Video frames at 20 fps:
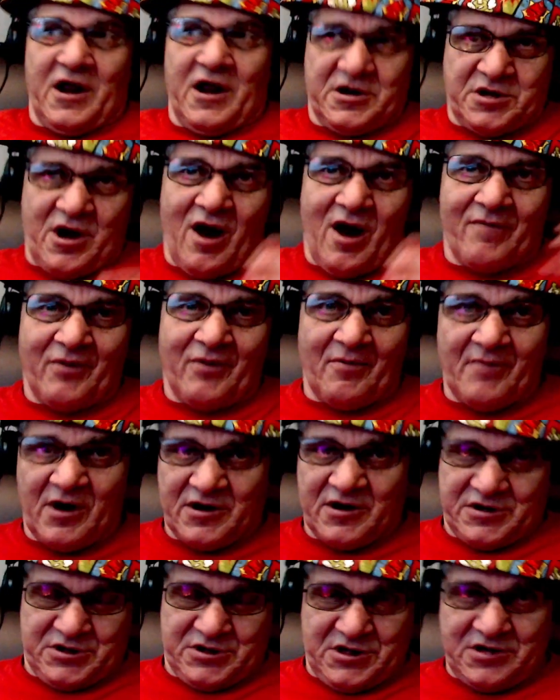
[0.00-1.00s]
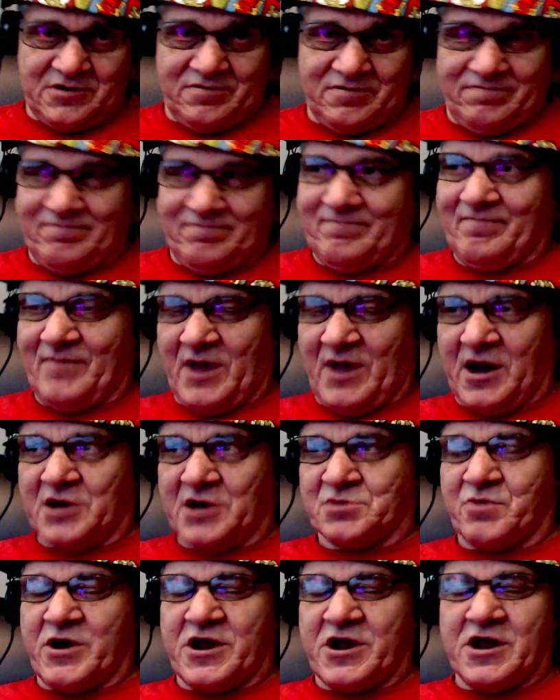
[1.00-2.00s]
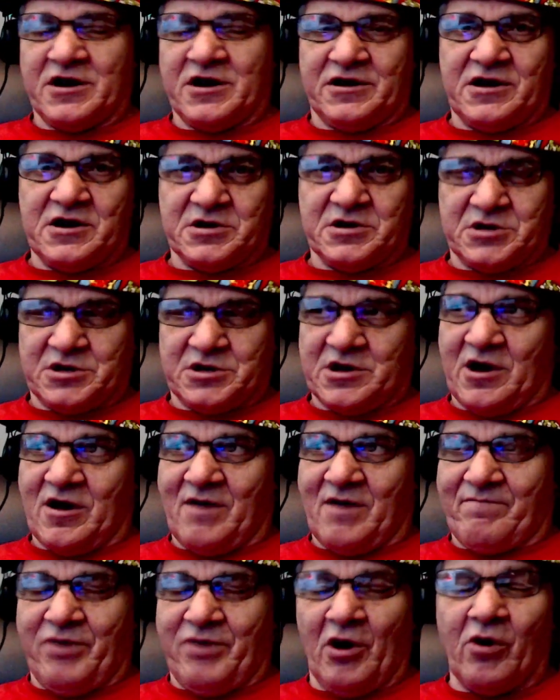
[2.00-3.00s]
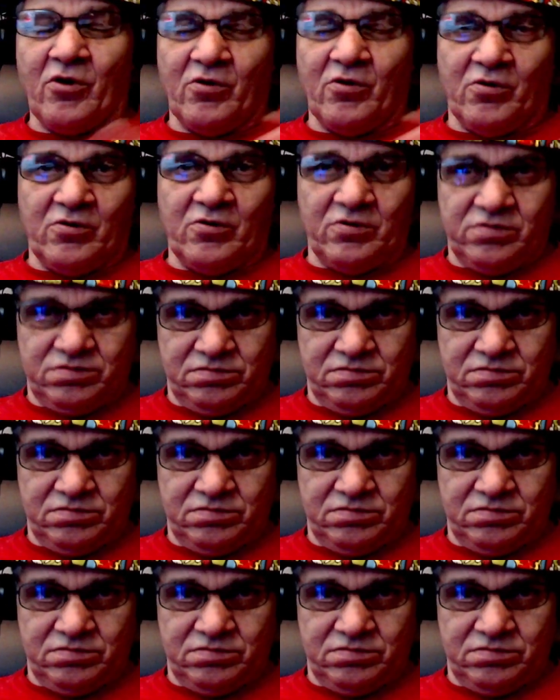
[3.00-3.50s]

couple months as we get this uh, poll,